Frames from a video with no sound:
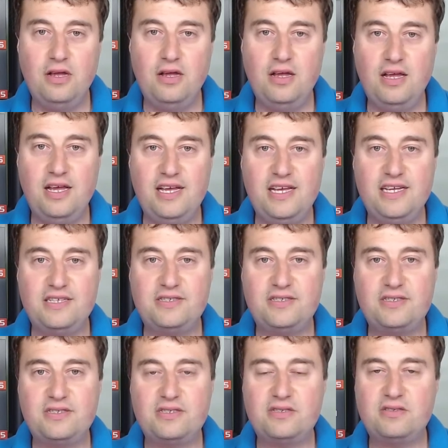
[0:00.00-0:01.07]

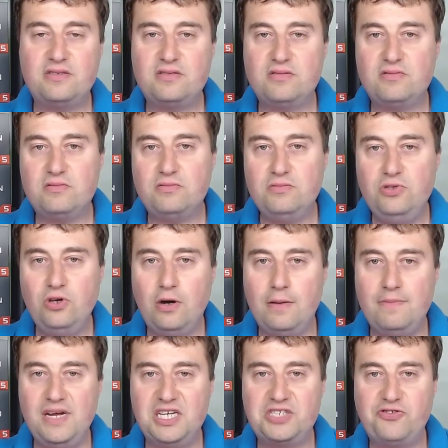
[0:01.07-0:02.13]
It's not a
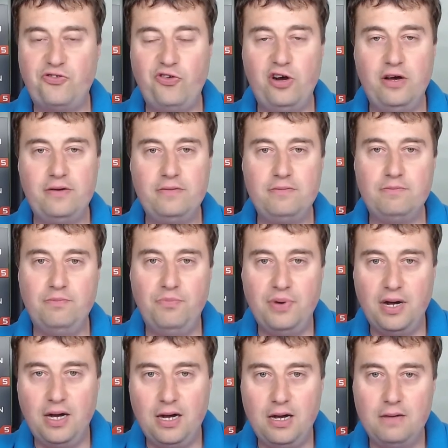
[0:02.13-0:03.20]
mesh front,
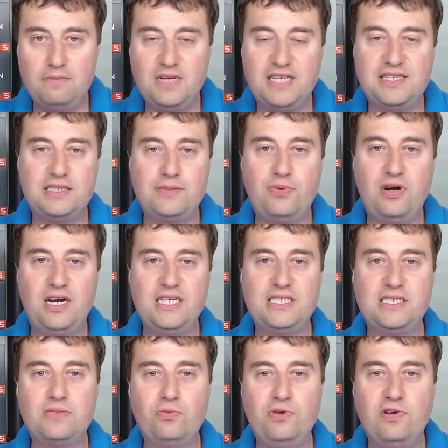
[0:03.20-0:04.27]
but at this price
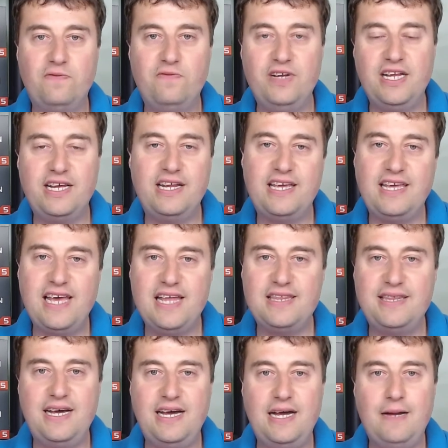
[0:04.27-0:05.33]
we're not really going to get
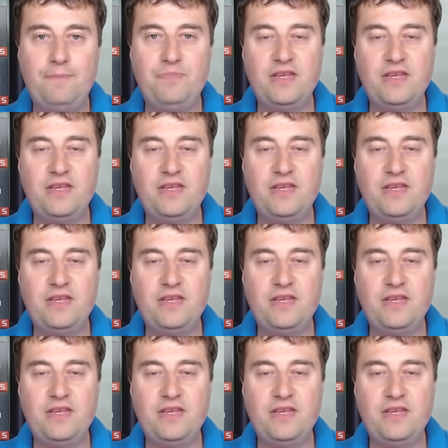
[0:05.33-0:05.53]
that.